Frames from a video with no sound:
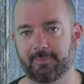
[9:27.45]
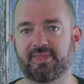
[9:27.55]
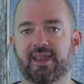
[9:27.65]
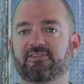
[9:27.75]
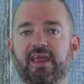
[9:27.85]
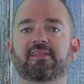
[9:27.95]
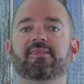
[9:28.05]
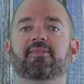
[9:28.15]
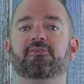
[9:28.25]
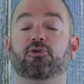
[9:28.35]
but that is
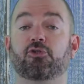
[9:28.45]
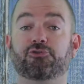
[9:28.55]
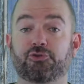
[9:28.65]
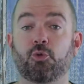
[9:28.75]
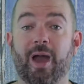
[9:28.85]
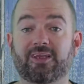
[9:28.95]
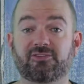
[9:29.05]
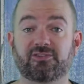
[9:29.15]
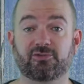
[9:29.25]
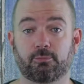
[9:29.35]
anything that's got 2
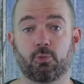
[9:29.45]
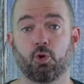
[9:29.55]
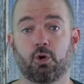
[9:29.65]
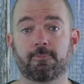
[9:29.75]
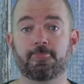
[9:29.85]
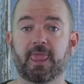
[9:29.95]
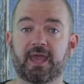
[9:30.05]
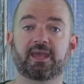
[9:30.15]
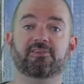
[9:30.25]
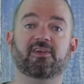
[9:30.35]
actions or more,
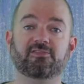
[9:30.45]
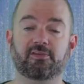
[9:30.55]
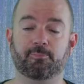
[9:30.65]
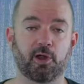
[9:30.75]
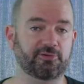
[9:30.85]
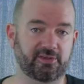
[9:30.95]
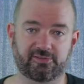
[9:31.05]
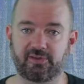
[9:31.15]
he says is a project.